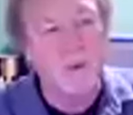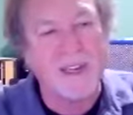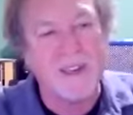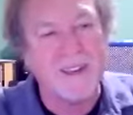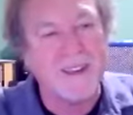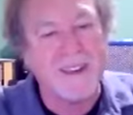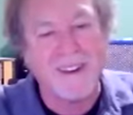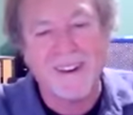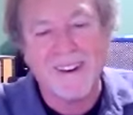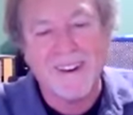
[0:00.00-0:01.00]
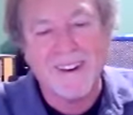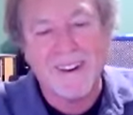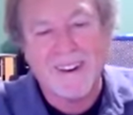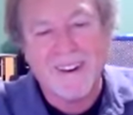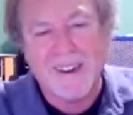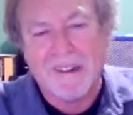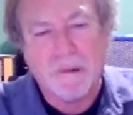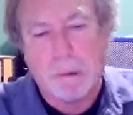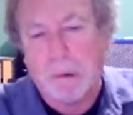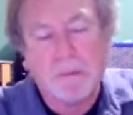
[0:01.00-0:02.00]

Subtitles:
a name for that thing?